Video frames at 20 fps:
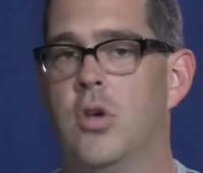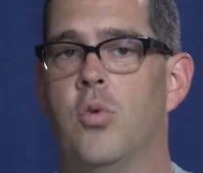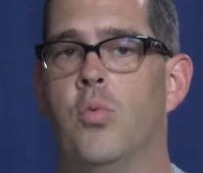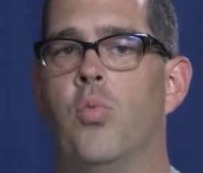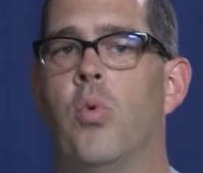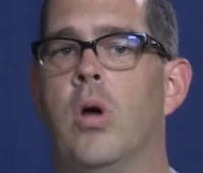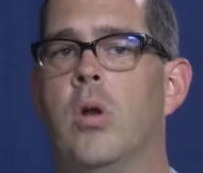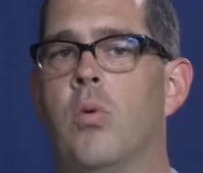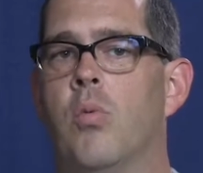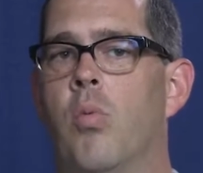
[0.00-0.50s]

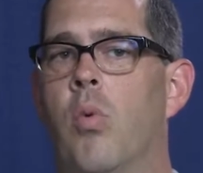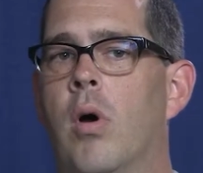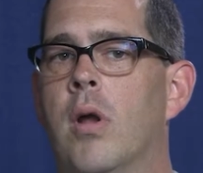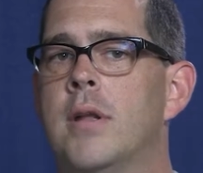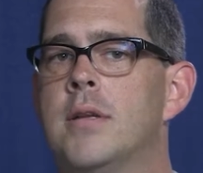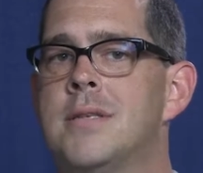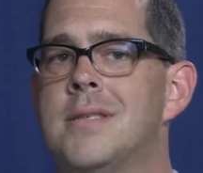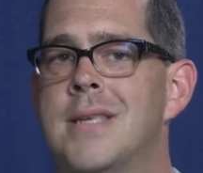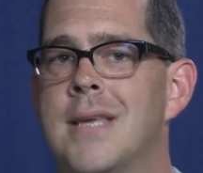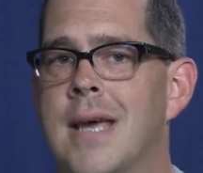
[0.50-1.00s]
What, what
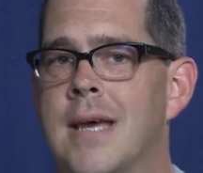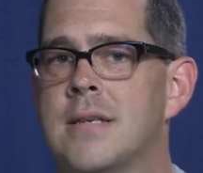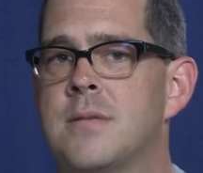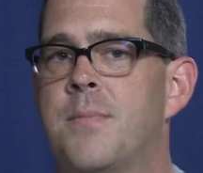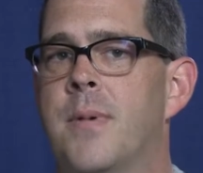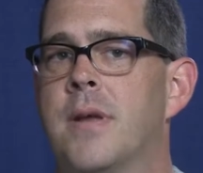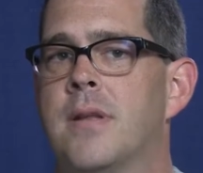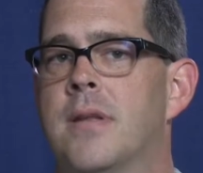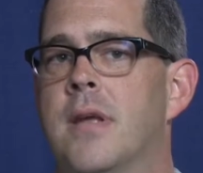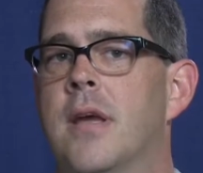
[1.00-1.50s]
is the
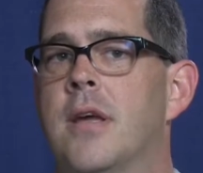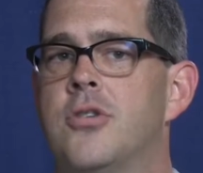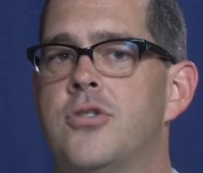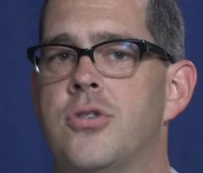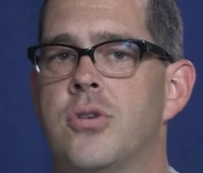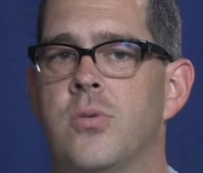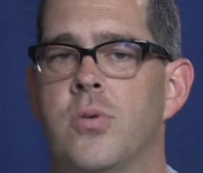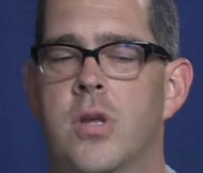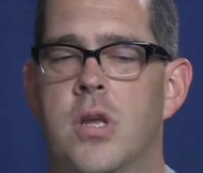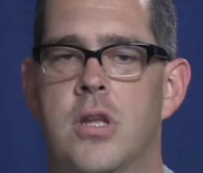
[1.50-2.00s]
expectation?